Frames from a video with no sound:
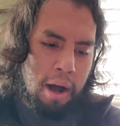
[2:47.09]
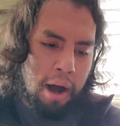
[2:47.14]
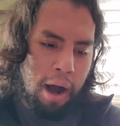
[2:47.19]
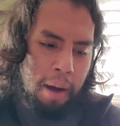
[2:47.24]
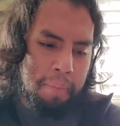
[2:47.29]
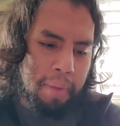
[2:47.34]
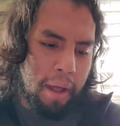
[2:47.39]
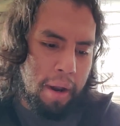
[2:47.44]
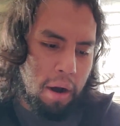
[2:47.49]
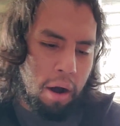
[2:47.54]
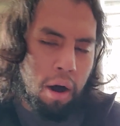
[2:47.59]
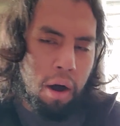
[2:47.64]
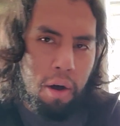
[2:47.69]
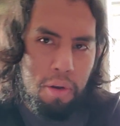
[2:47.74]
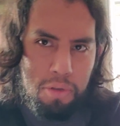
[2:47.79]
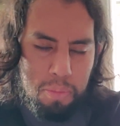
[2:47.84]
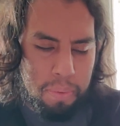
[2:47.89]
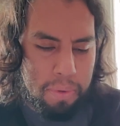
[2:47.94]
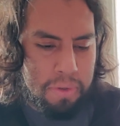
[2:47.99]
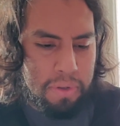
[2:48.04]
I'm not
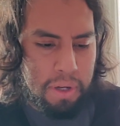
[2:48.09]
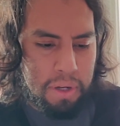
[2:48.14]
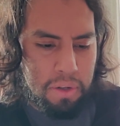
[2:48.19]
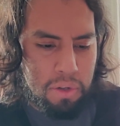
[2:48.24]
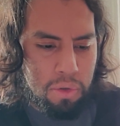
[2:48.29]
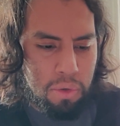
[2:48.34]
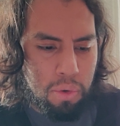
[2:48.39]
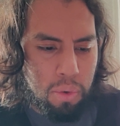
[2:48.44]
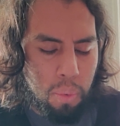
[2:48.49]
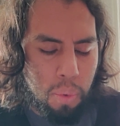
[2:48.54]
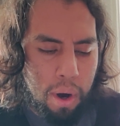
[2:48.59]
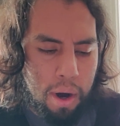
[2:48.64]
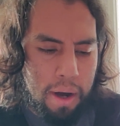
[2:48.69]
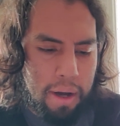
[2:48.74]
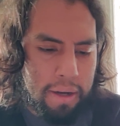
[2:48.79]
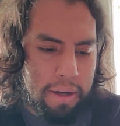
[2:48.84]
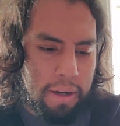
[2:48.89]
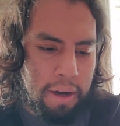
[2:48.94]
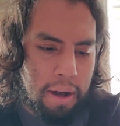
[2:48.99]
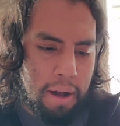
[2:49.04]
100% sure
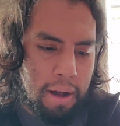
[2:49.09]
why,